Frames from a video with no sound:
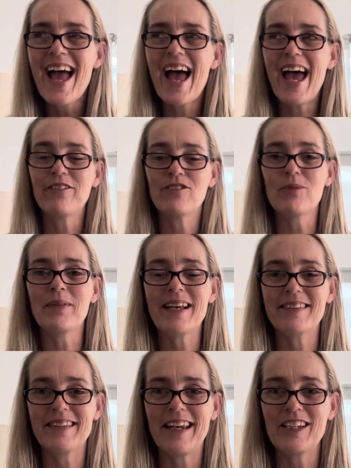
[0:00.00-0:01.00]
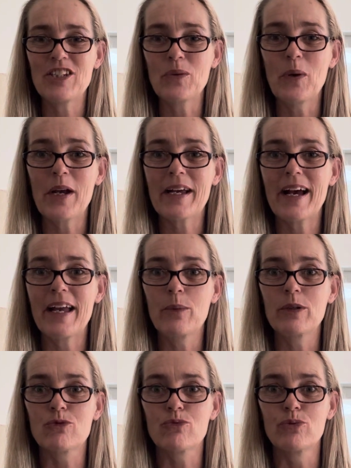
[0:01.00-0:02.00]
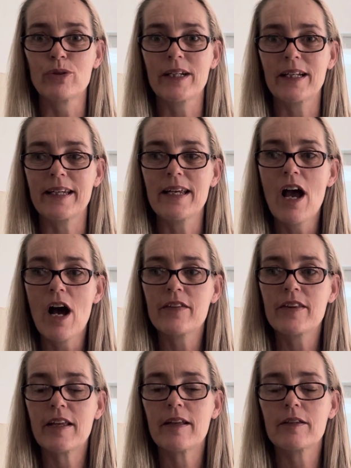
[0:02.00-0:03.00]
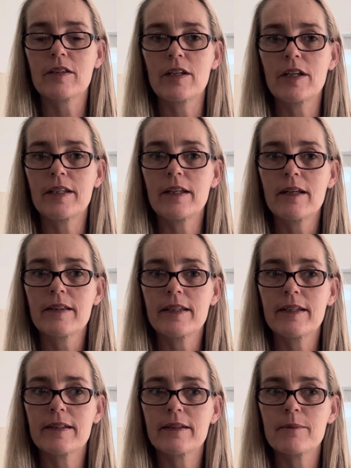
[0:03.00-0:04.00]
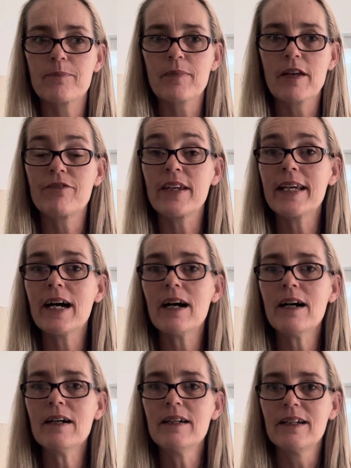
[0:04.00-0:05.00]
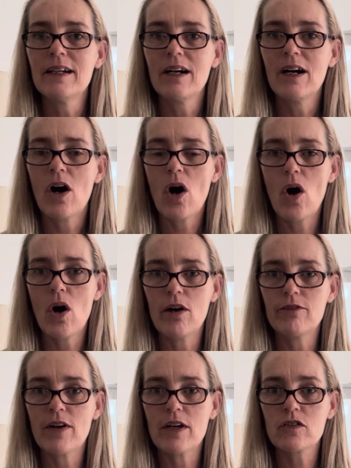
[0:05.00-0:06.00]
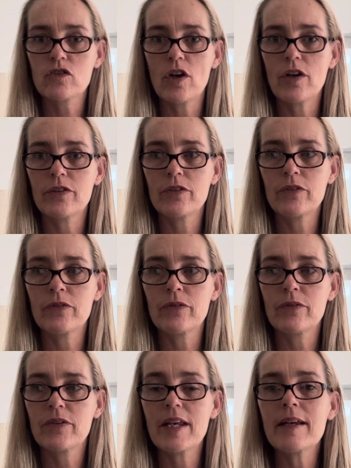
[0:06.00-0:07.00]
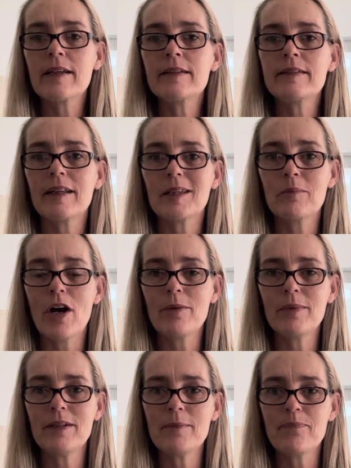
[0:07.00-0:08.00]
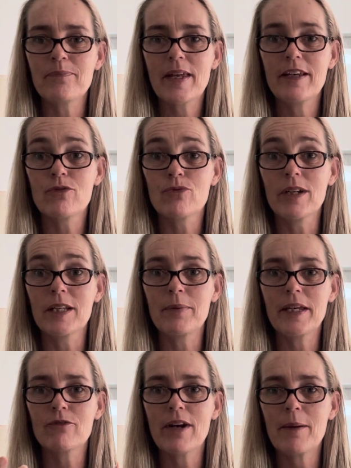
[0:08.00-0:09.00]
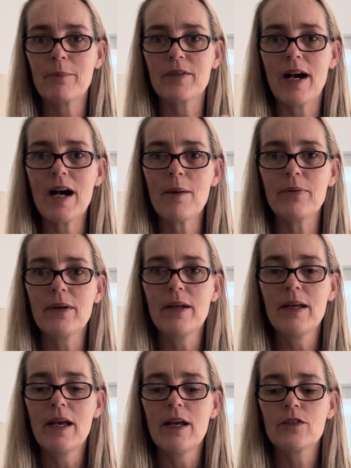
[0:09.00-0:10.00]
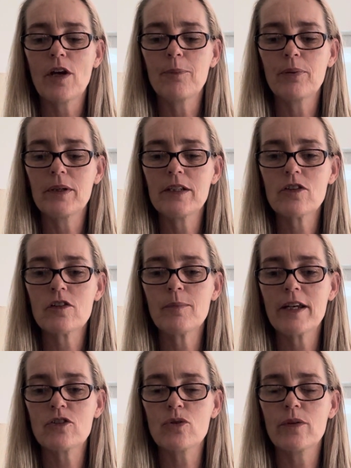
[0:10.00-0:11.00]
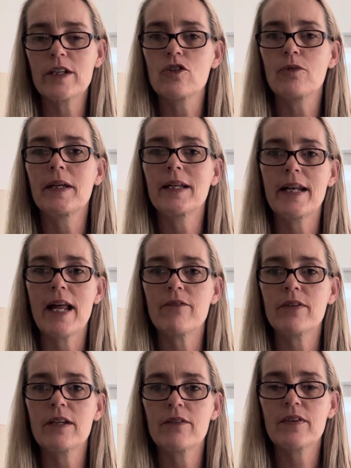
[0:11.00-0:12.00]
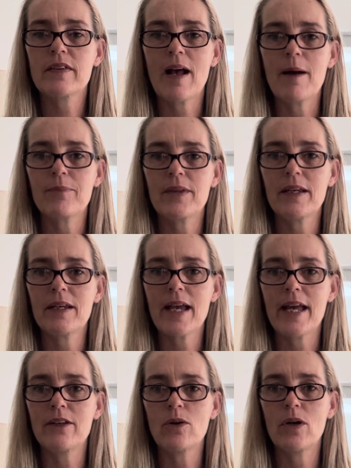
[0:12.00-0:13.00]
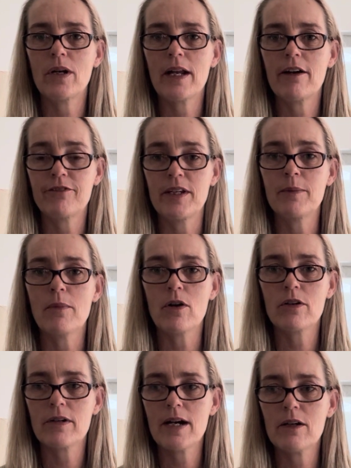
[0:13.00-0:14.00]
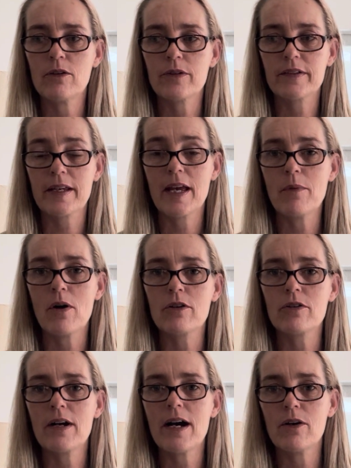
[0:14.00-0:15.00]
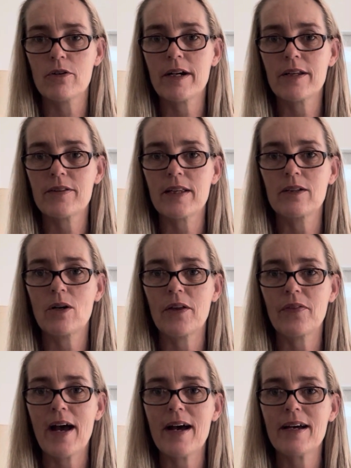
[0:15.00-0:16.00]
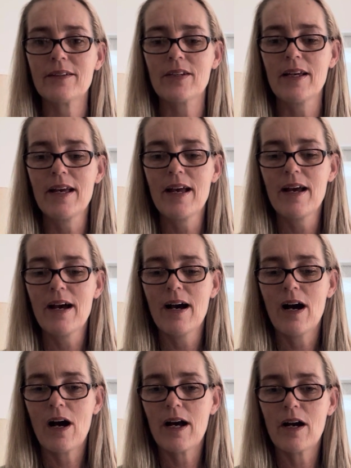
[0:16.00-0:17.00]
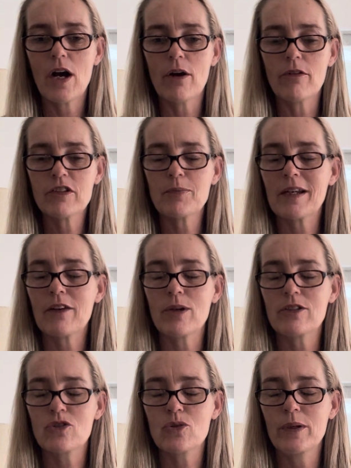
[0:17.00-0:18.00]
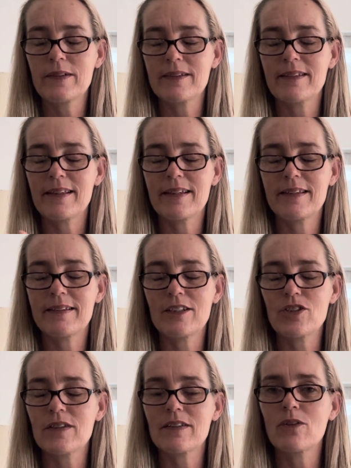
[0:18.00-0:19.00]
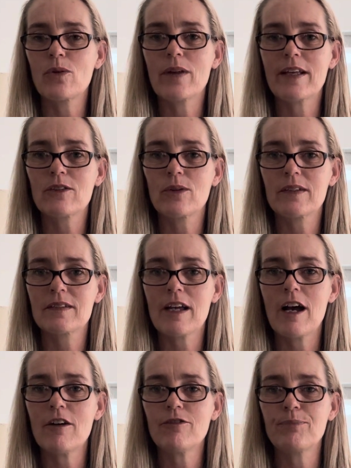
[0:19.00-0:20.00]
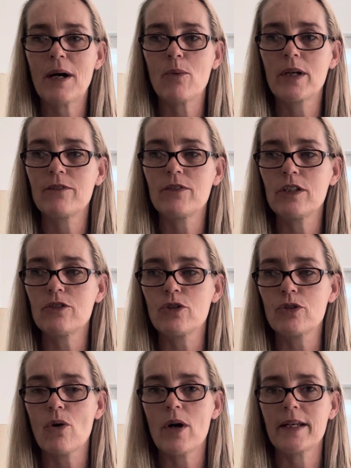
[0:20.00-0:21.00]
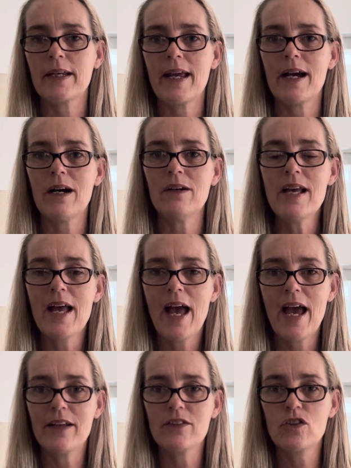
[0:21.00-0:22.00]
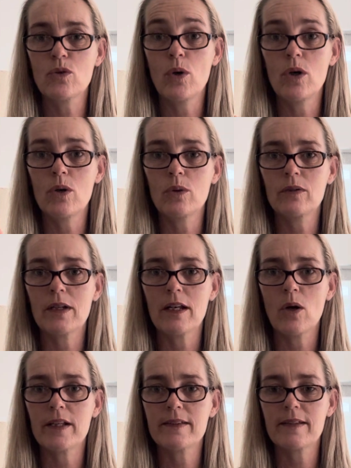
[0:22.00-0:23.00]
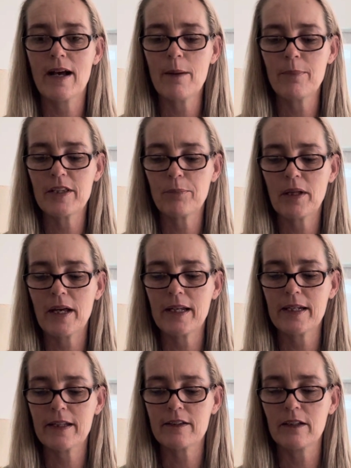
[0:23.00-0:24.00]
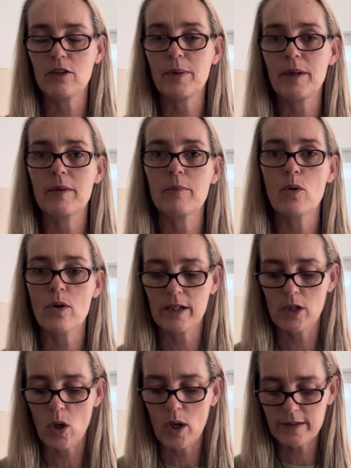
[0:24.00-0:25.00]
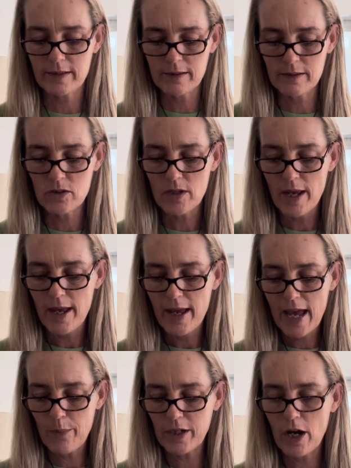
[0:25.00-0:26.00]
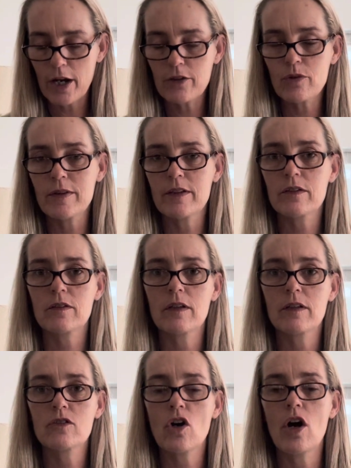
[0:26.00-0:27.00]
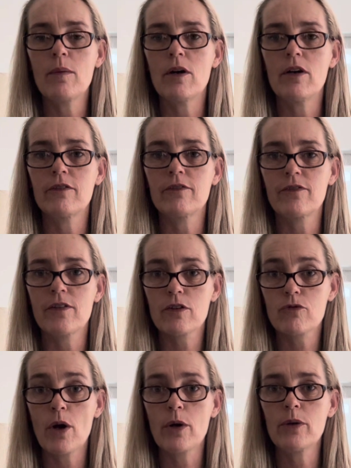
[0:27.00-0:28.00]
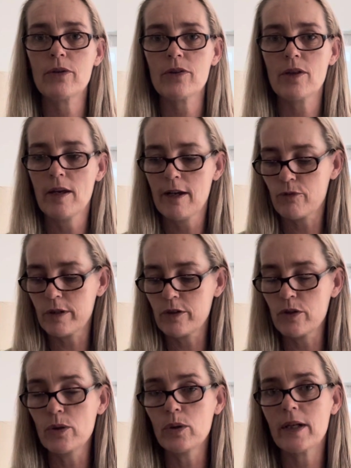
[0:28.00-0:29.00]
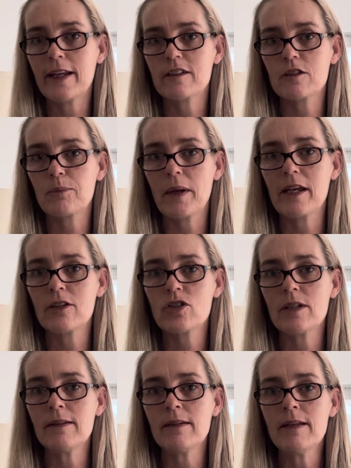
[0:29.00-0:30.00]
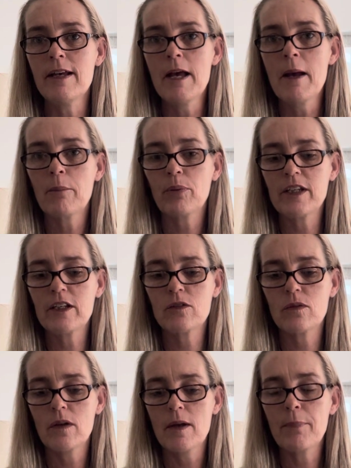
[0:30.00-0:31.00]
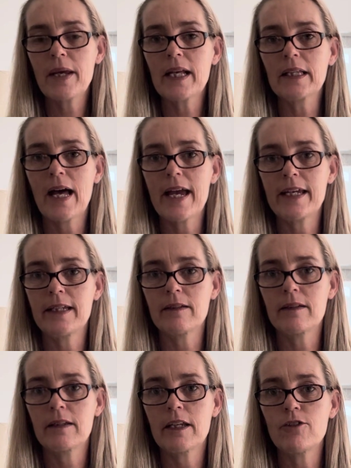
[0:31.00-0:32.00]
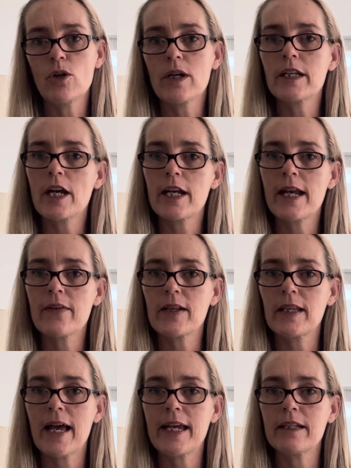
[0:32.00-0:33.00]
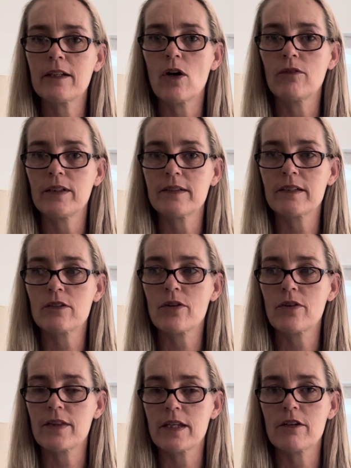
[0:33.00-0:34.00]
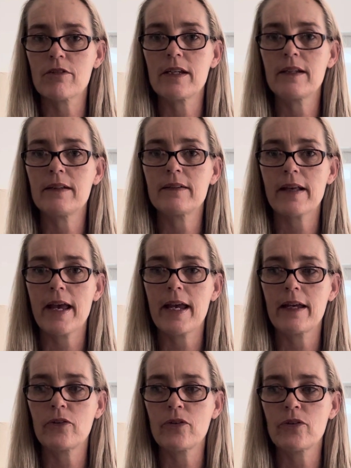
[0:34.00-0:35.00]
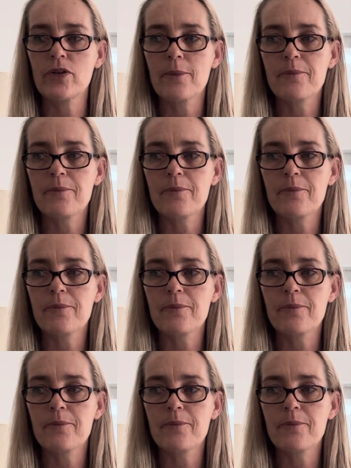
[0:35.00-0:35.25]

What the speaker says: And for me as an energy worker, it was really the fear of certain things at the moment is really being ramped up. So please just make sure that you're being an advocate for something and not a fearmonger or a scaremonger or anything like that. I respect everyone's choices and the decisions and all that sort of stuff, but whatever you do right now, as the world lights up and the planet gets a little bit more enlightened and we're going through this time of growth, renewal and expansion, please pick a lane. If you're going to go down the lane of listening to theories and